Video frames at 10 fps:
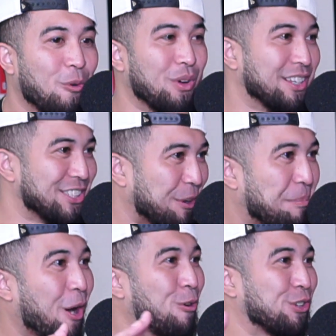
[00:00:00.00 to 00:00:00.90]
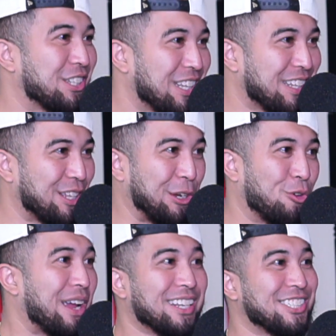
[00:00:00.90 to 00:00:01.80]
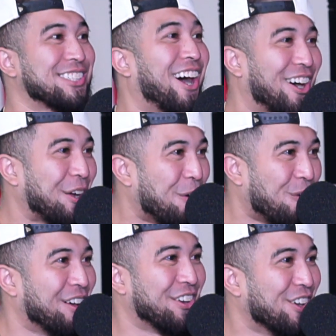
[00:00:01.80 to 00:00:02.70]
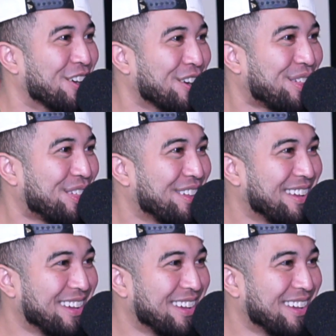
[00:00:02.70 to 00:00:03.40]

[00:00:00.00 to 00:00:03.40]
what is supposedly the greatest taco on earth,